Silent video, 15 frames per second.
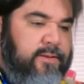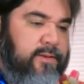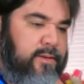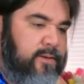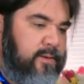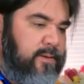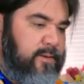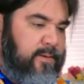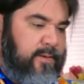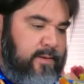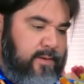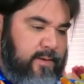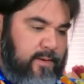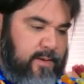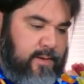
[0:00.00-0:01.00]

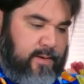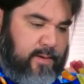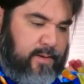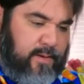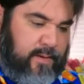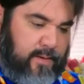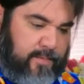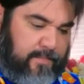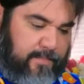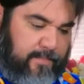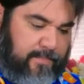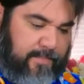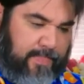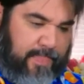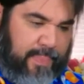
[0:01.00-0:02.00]

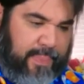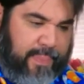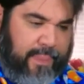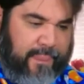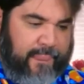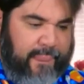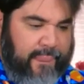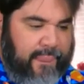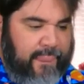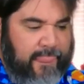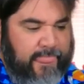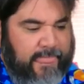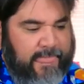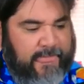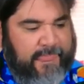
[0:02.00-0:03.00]

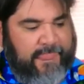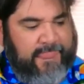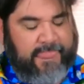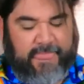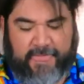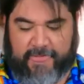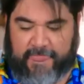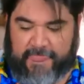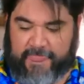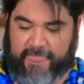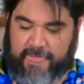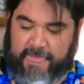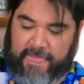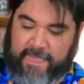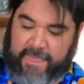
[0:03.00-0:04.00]

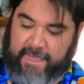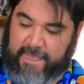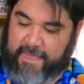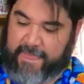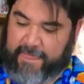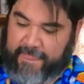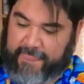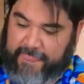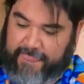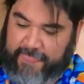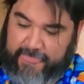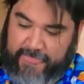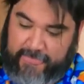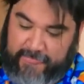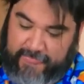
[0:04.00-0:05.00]

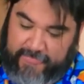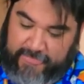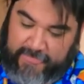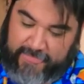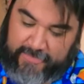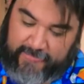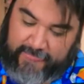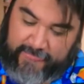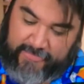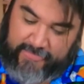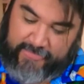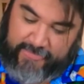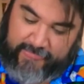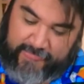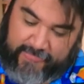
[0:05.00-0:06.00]

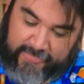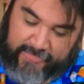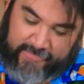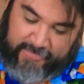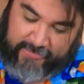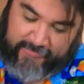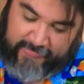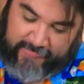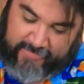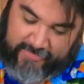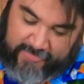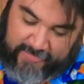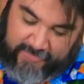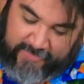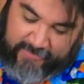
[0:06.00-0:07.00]

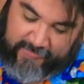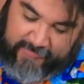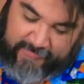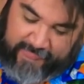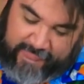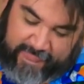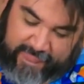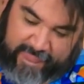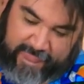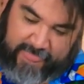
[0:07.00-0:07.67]
[no speech]